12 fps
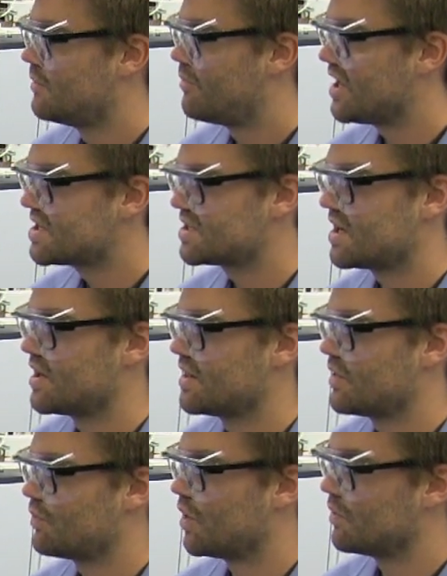based
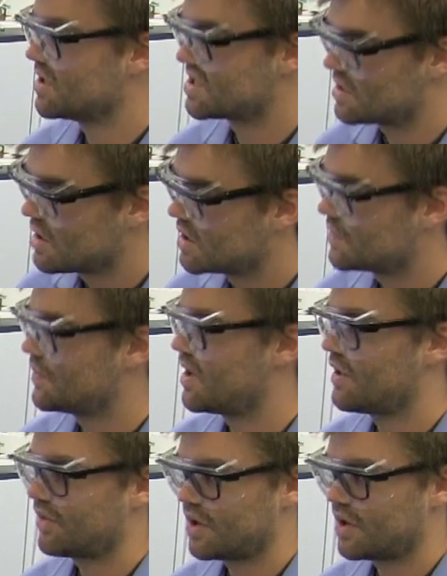on what we started with